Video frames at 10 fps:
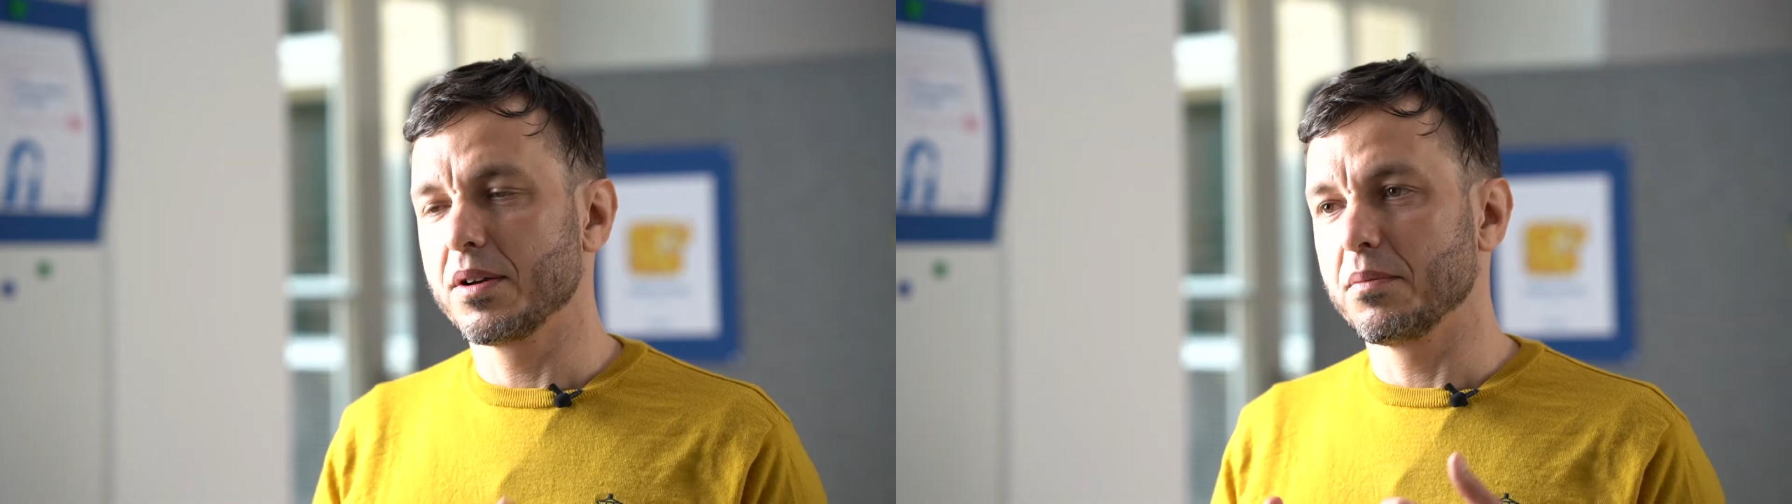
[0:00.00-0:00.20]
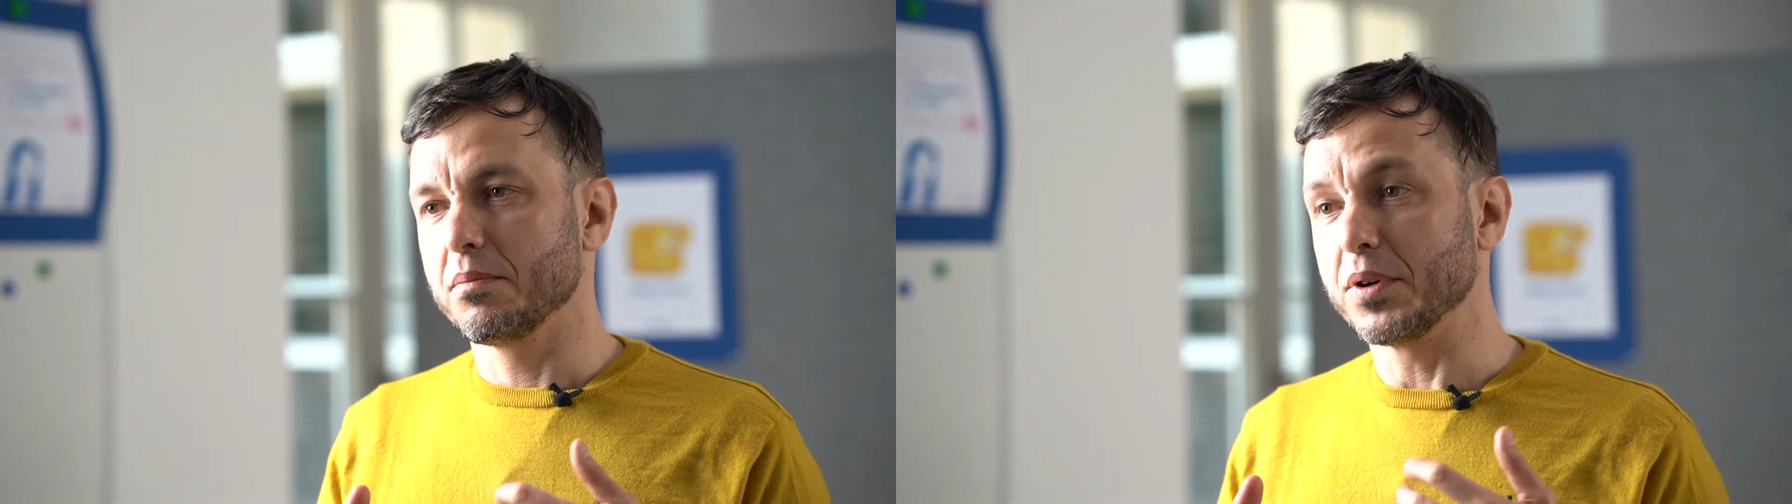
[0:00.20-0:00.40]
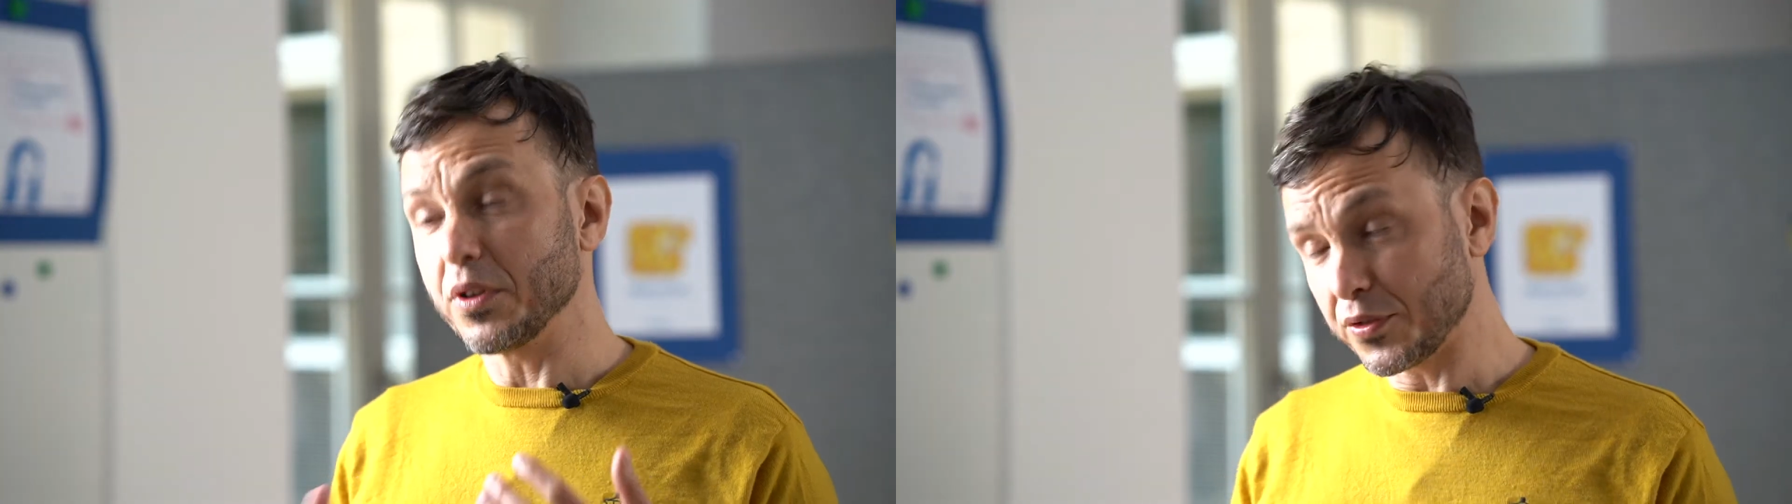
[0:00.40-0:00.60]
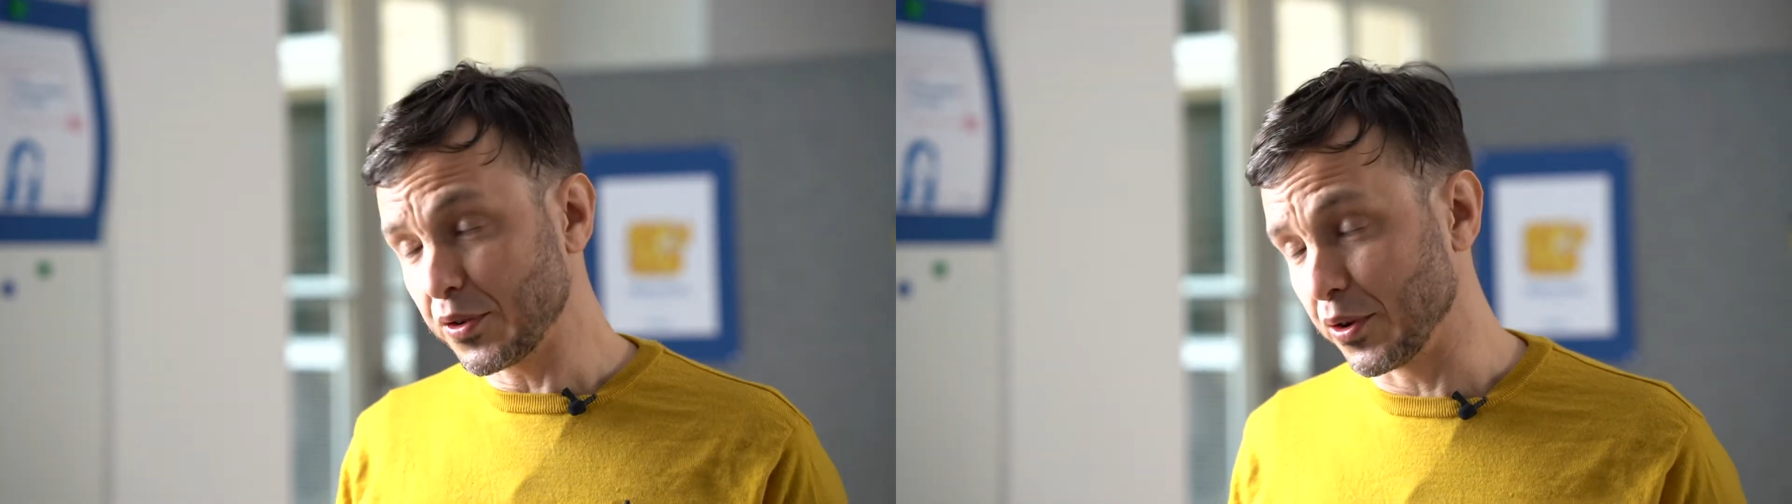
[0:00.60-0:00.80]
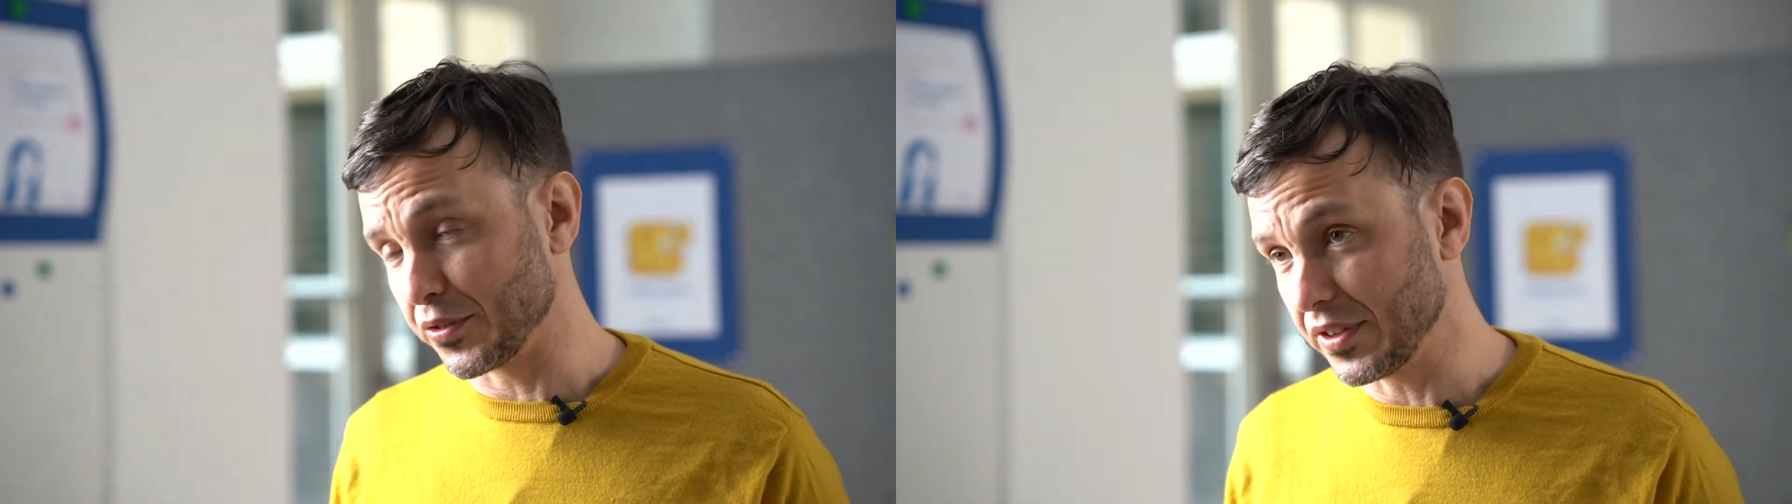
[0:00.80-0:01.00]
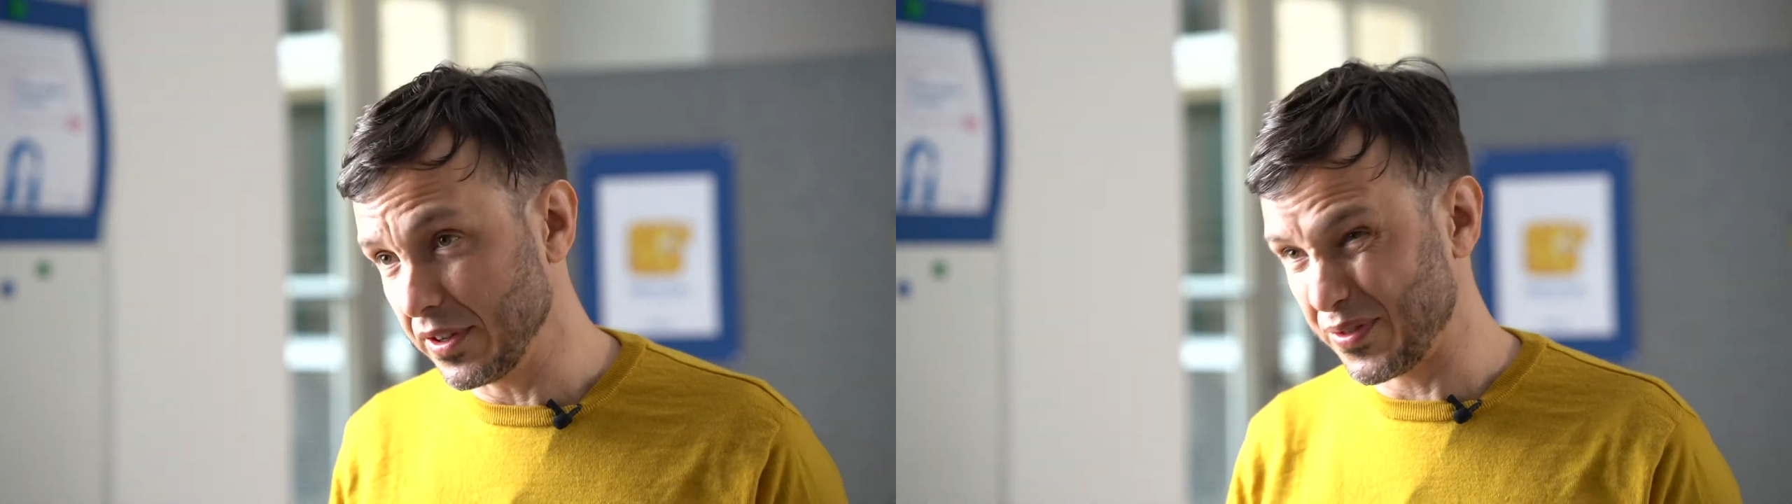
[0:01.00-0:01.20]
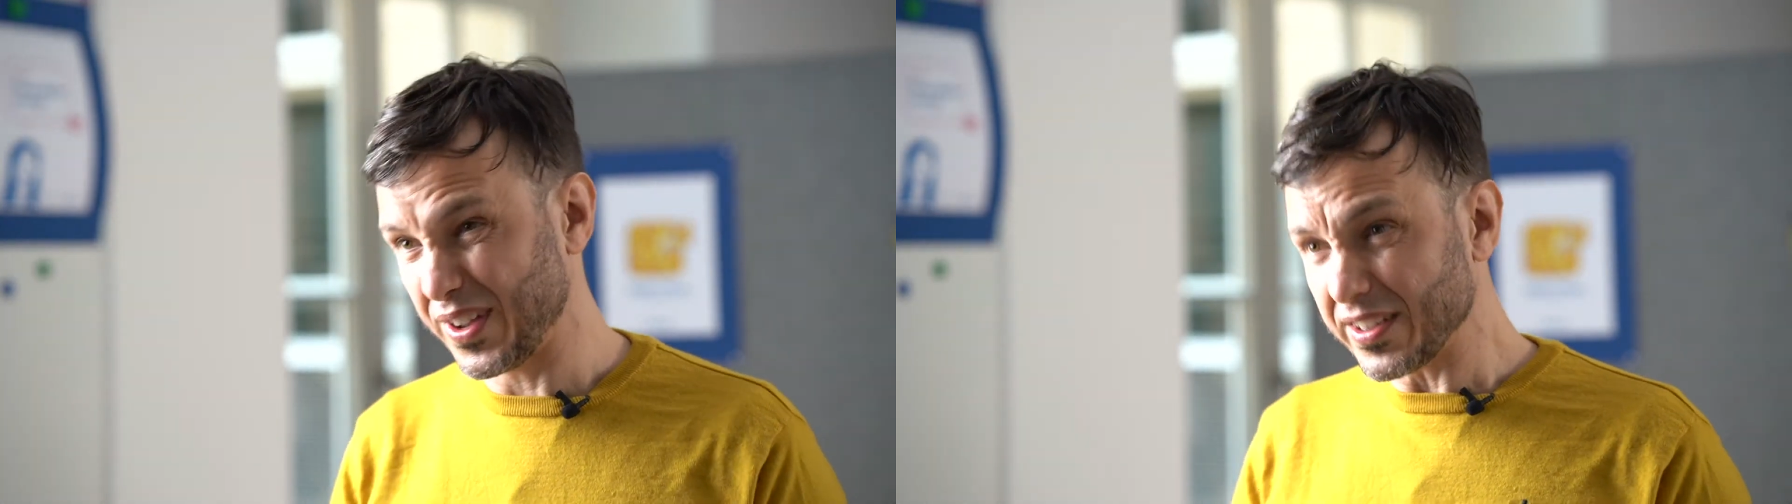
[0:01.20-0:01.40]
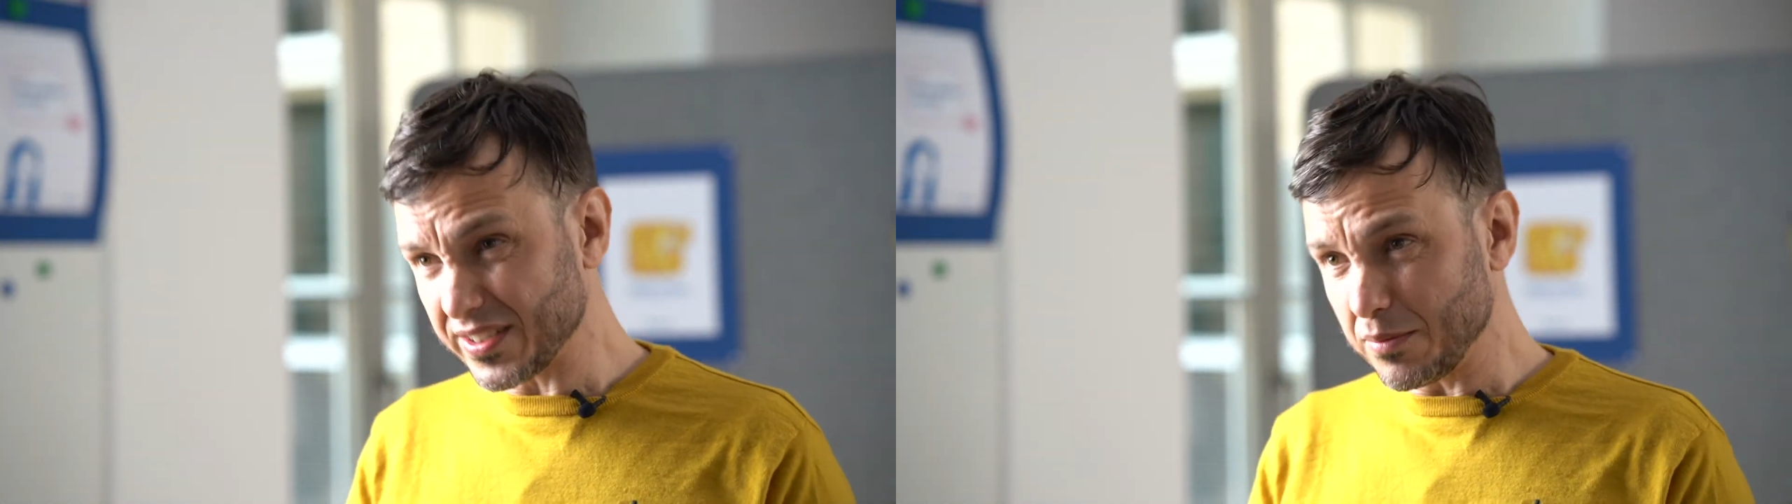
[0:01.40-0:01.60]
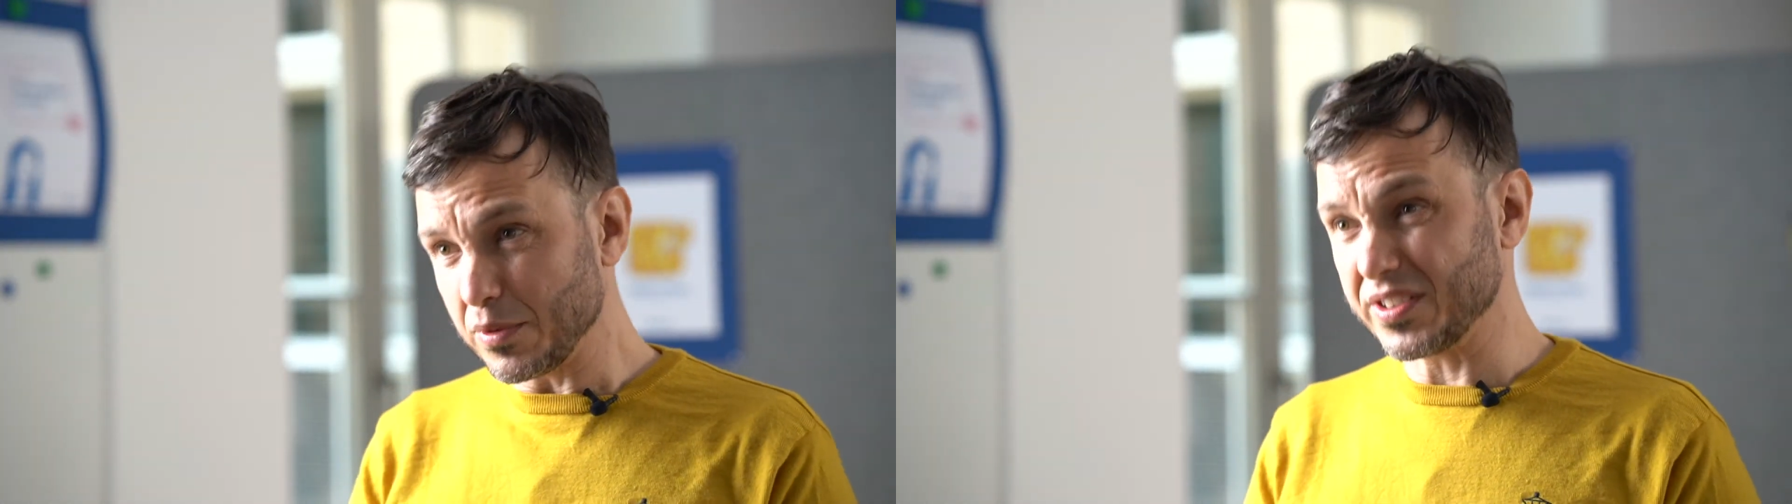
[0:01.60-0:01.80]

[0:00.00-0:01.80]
But of course, if customers